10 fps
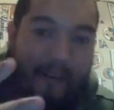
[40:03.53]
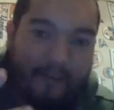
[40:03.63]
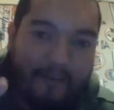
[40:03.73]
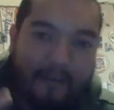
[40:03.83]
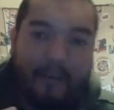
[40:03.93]

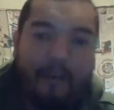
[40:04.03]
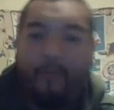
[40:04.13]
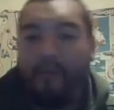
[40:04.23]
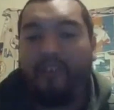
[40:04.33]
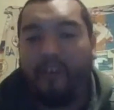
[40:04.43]
surprise,
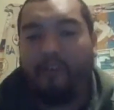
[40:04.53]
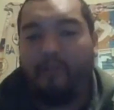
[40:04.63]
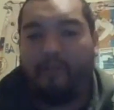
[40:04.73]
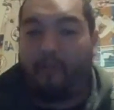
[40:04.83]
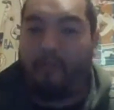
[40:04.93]
which
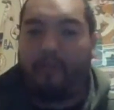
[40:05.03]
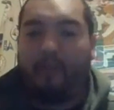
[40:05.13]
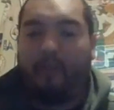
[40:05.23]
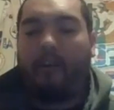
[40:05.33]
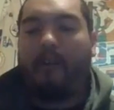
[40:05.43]
I knew
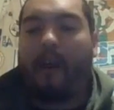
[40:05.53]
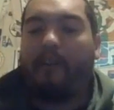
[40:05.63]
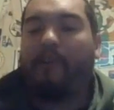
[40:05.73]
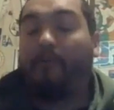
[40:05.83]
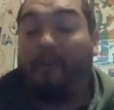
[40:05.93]

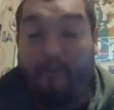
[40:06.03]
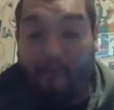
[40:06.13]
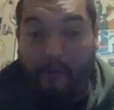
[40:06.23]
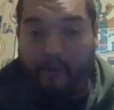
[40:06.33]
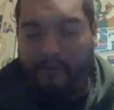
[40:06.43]

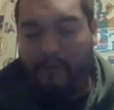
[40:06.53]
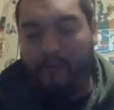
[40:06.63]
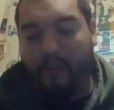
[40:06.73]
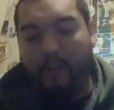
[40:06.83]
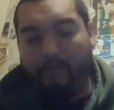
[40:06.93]
who it
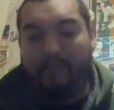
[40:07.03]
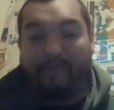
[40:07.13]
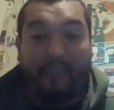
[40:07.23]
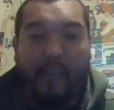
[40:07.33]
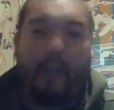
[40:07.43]
was. But